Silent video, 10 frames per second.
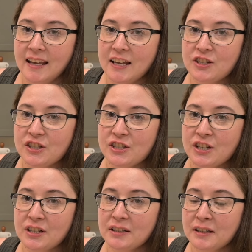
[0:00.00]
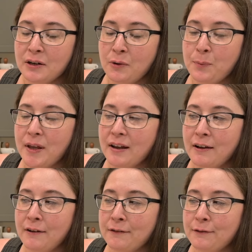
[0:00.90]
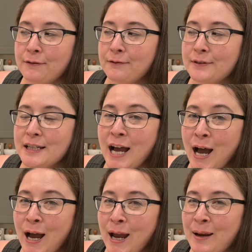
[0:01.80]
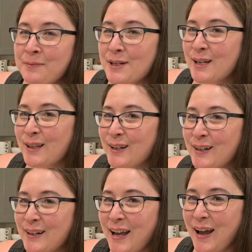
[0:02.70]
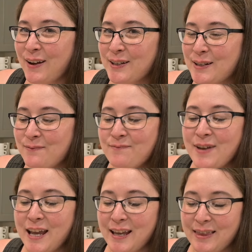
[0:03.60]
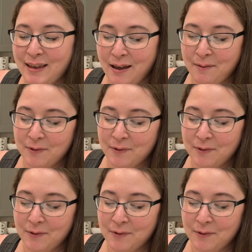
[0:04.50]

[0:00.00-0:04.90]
it just took a little bit of time to learn how to make them.